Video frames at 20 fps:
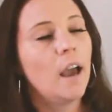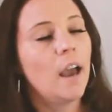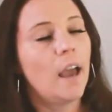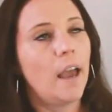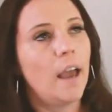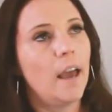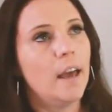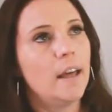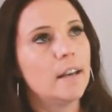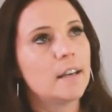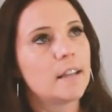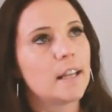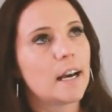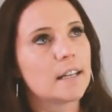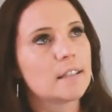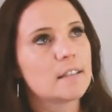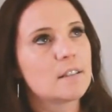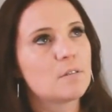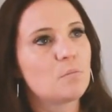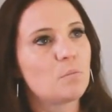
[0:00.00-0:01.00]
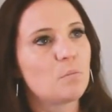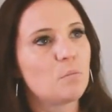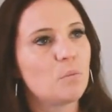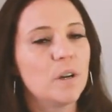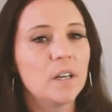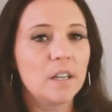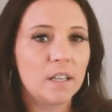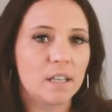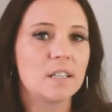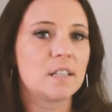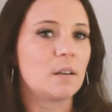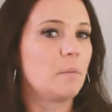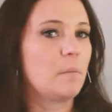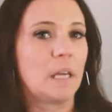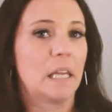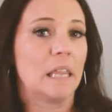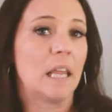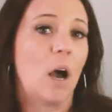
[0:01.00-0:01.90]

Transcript: And that's really something